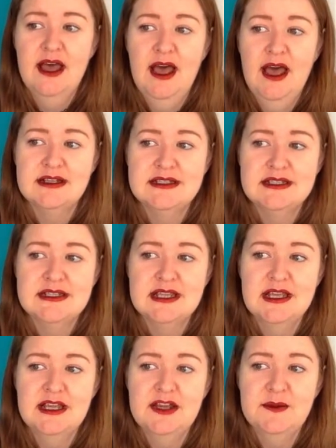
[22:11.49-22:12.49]
And
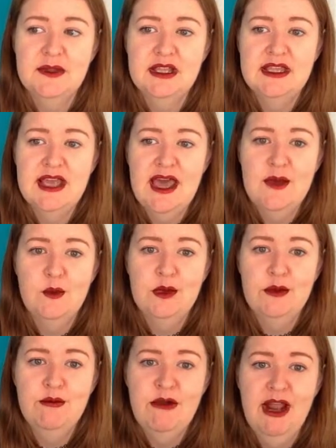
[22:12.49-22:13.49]

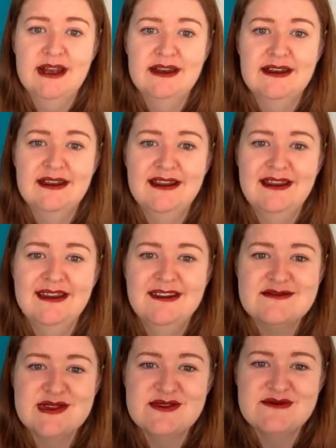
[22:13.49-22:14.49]
we
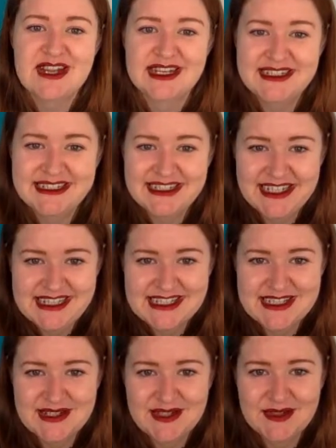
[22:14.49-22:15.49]
ran
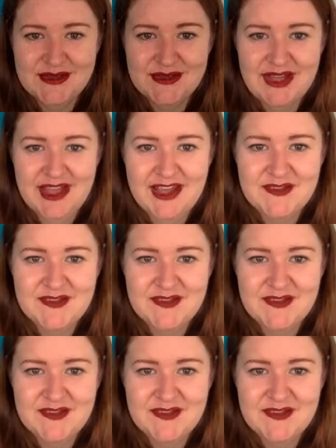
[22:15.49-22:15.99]
into